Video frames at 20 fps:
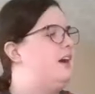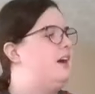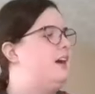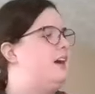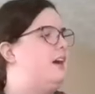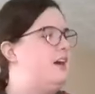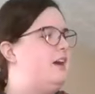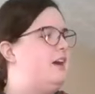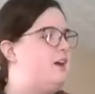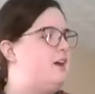
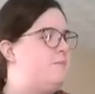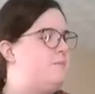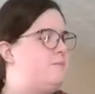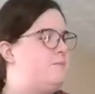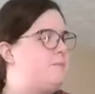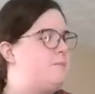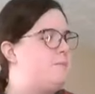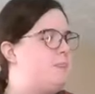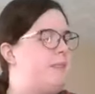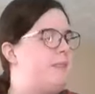
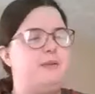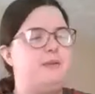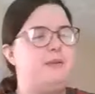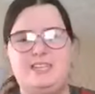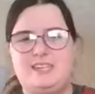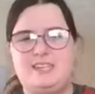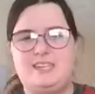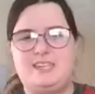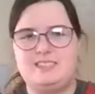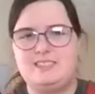But
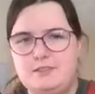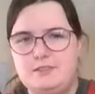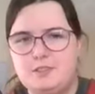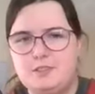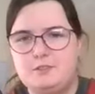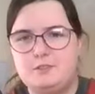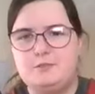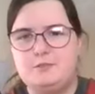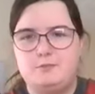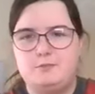yeah,
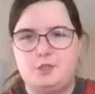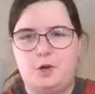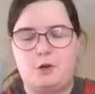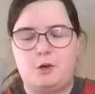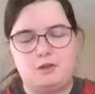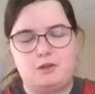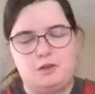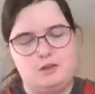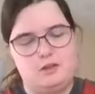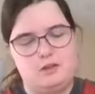cereal,
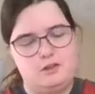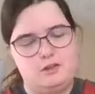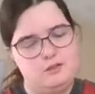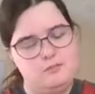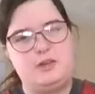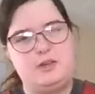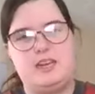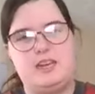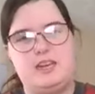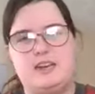chocolate,
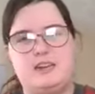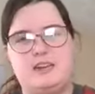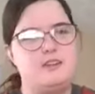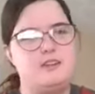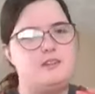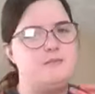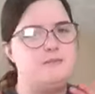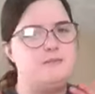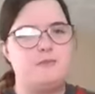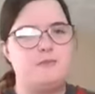mini egg,
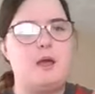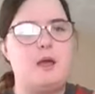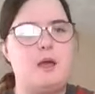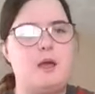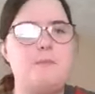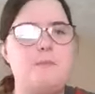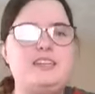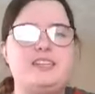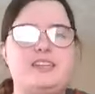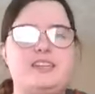
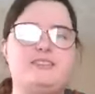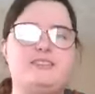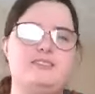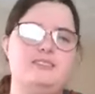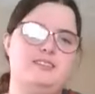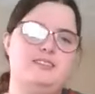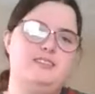amazing.